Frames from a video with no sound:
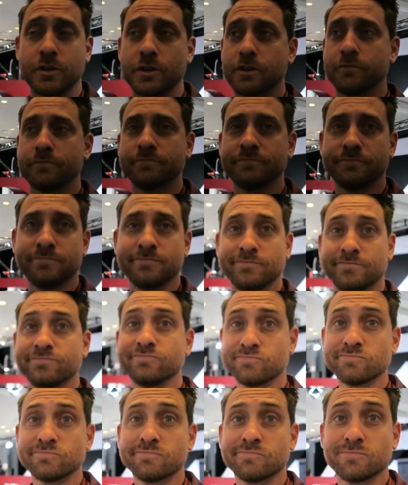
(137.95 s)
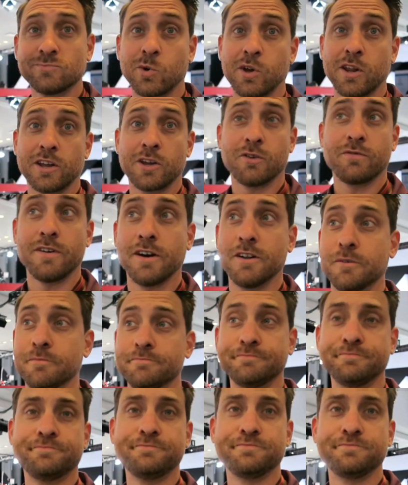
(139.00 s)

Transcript: here. We're gonna go find them.